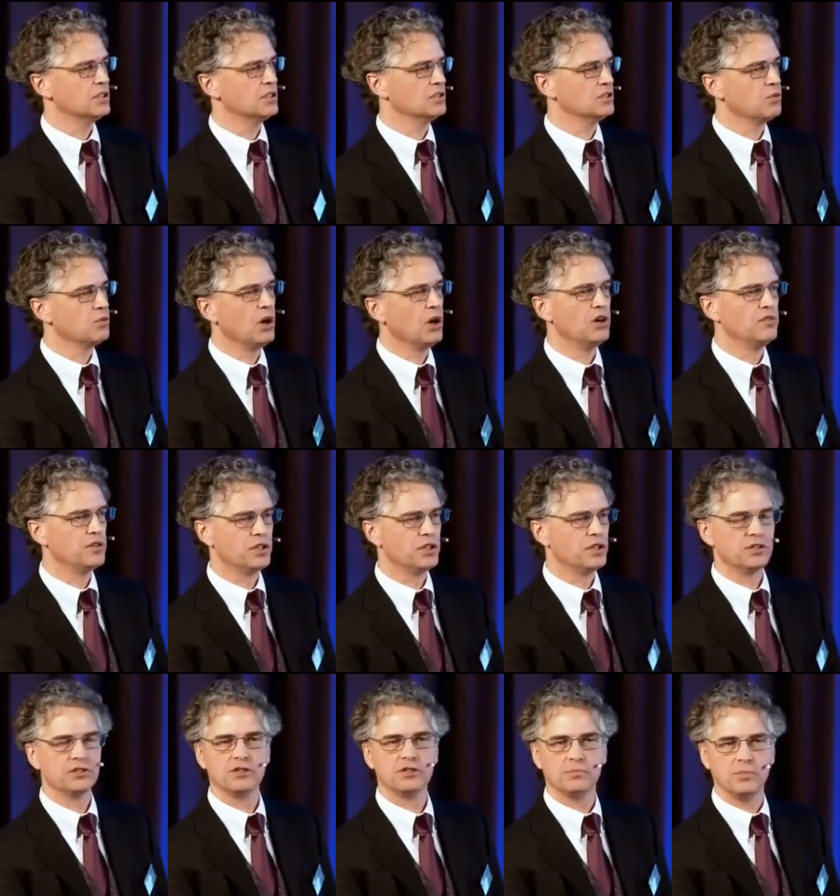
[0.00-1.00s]
to twelve
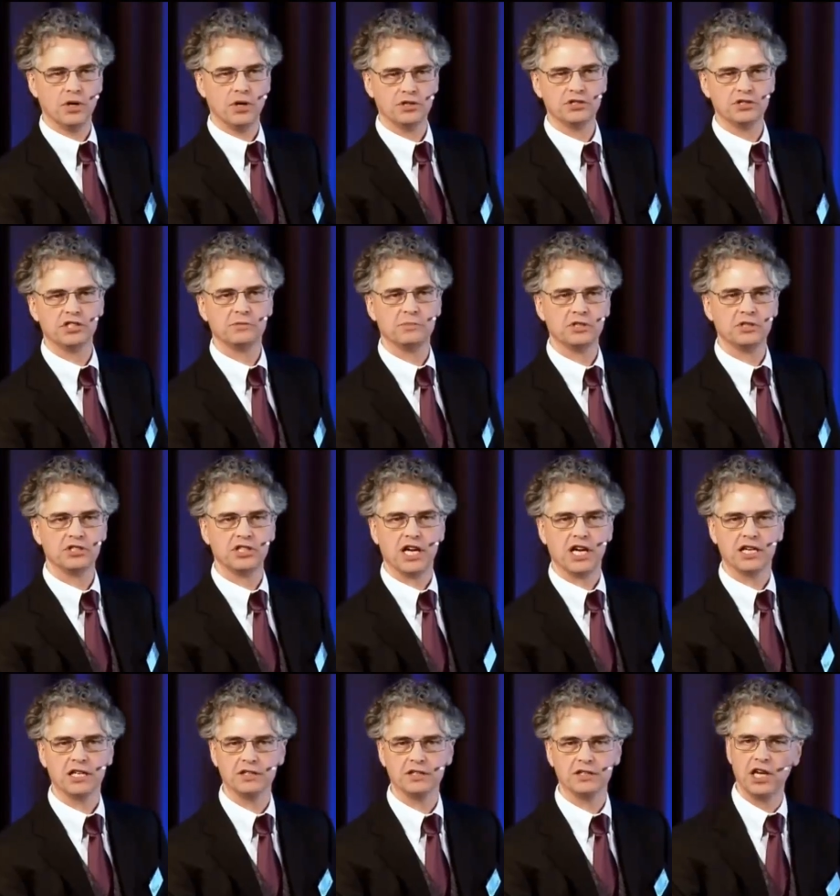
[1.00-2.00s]
hertz or pulses per
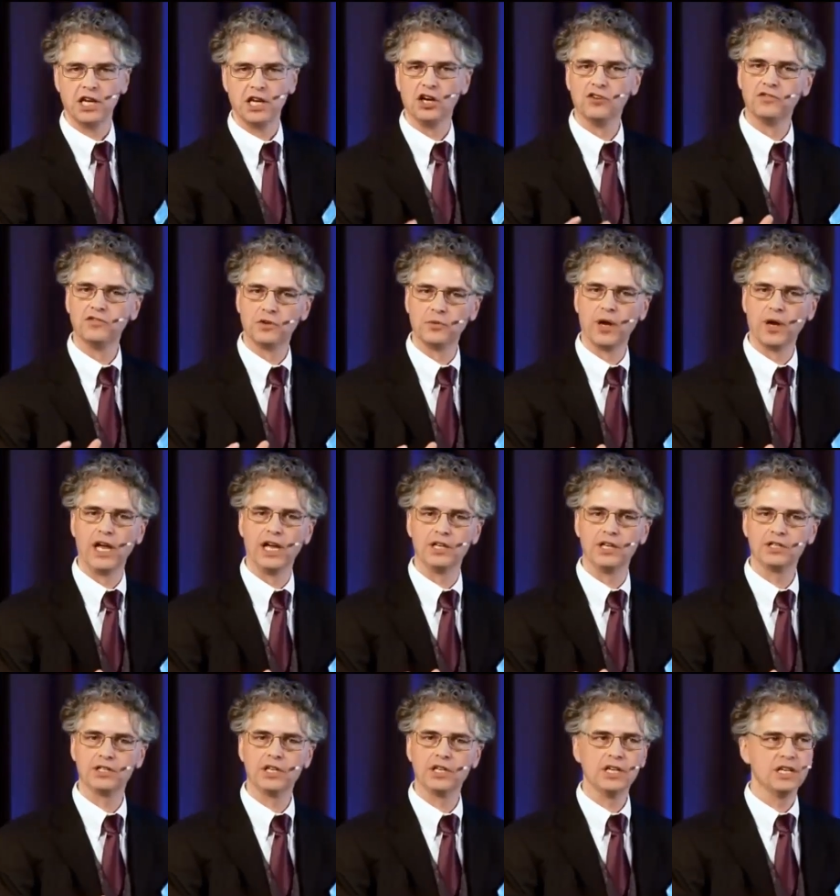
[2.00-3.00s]
second, the alpha
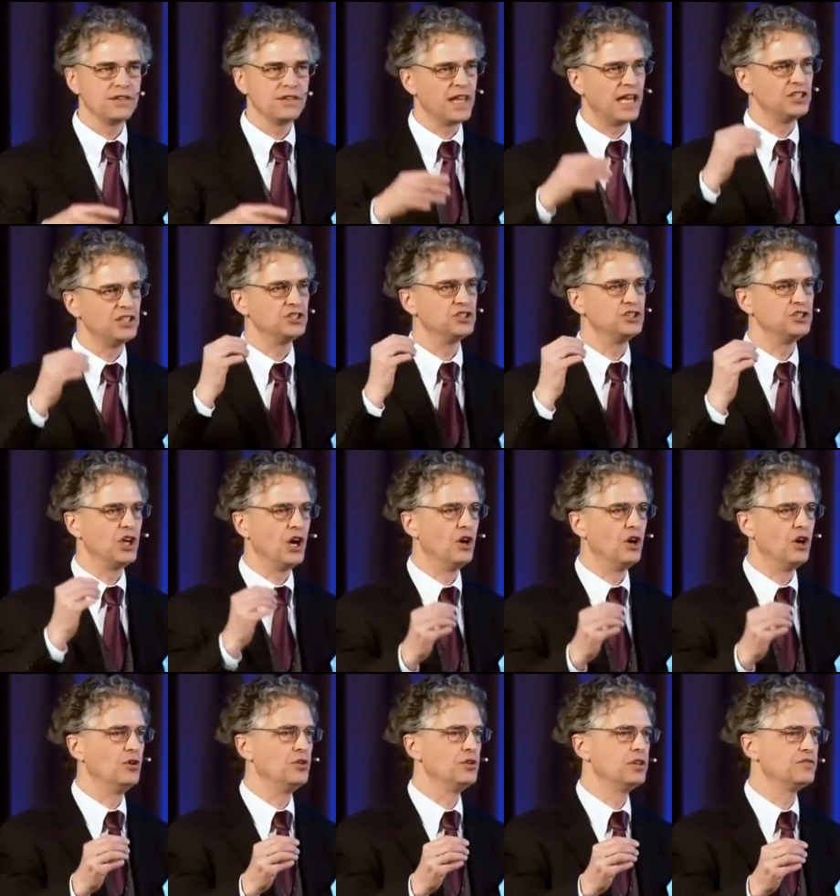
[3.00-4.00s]
range, that
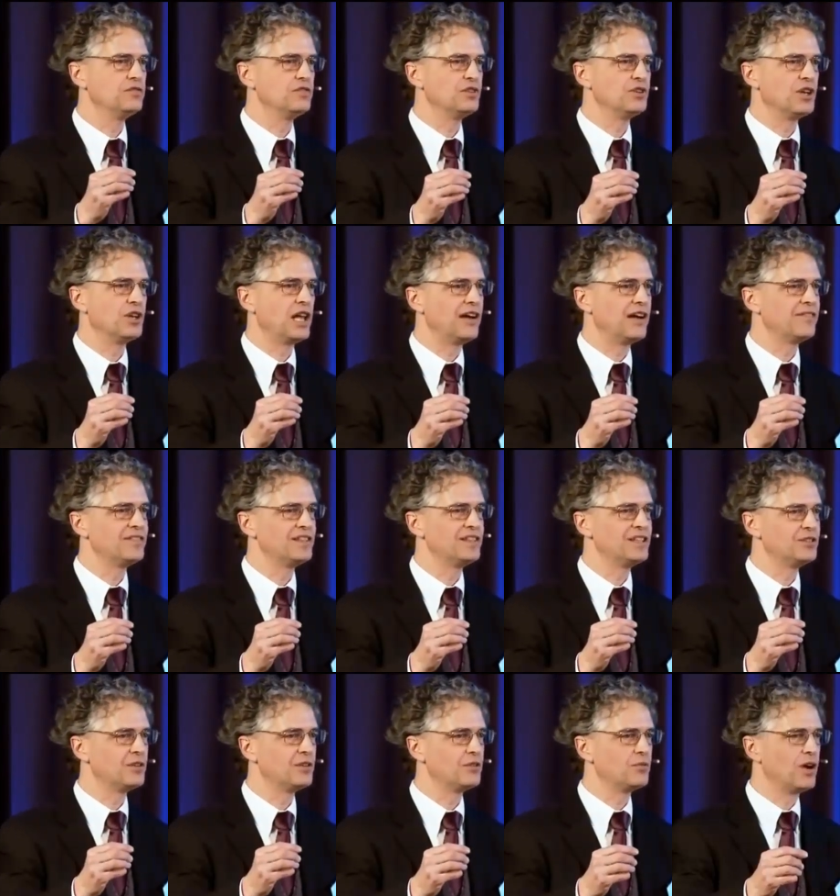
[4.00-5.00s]
zone if you're an
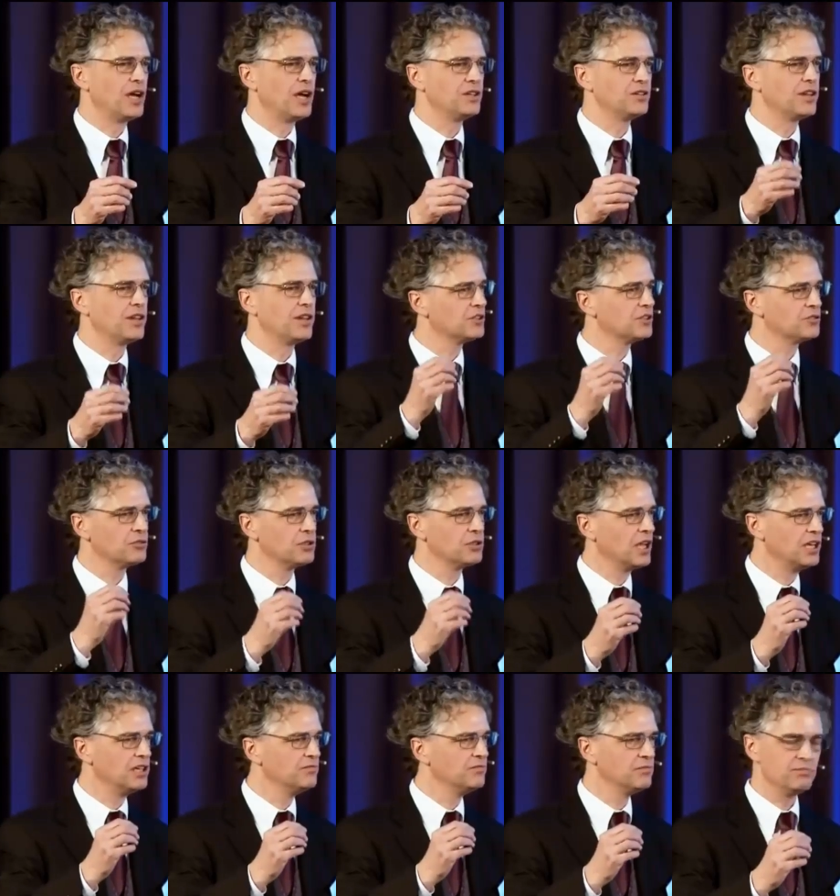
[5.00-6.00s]
athlete or a writer, that
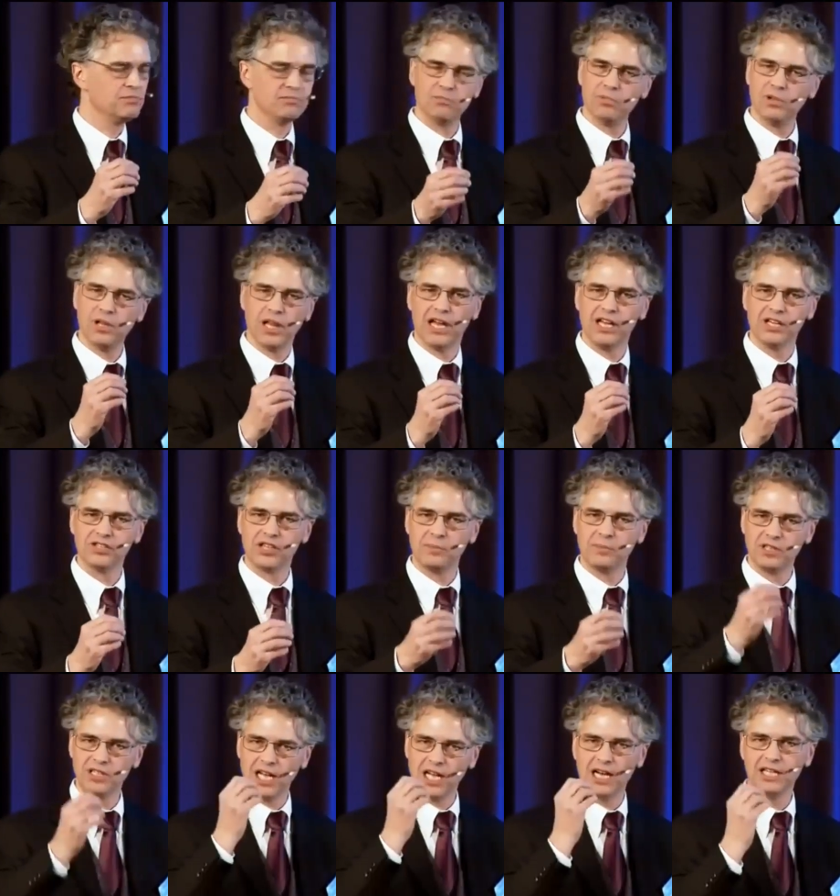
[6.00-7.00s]
creative place. I
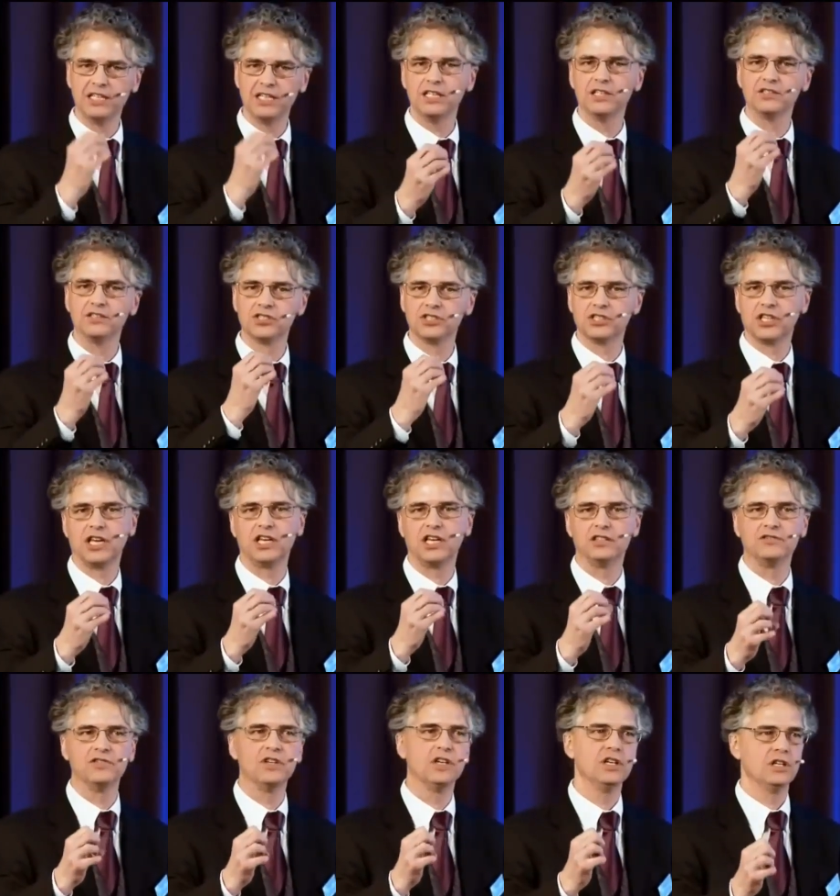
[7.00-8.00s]
mean, the ideal state
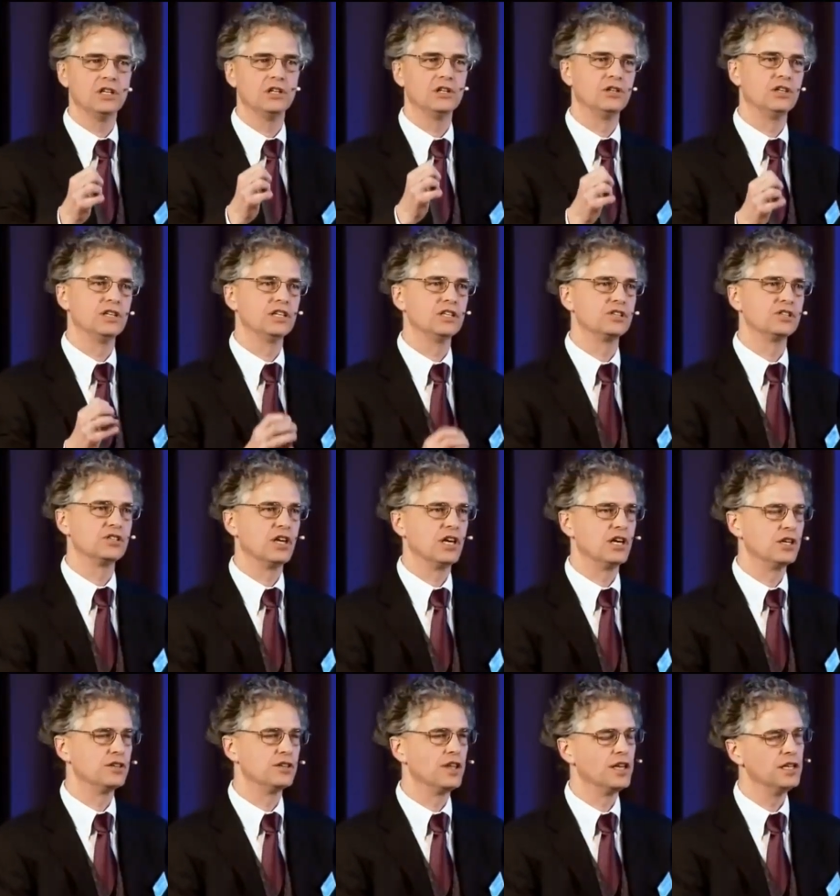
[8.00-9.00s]
of learning is
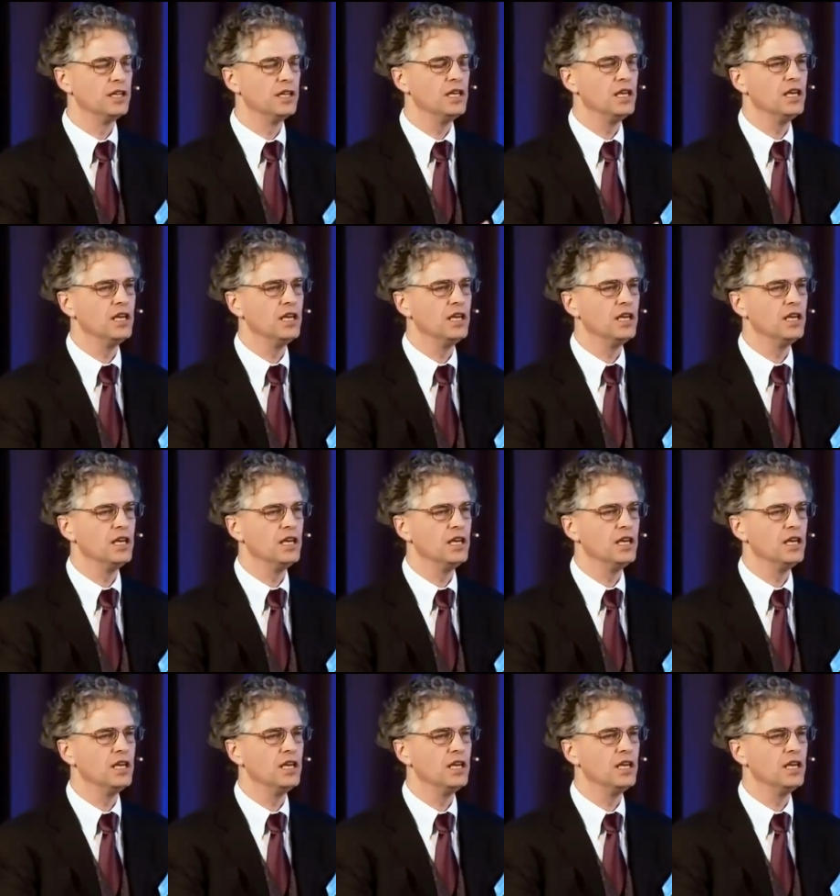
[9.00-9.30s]
there. And then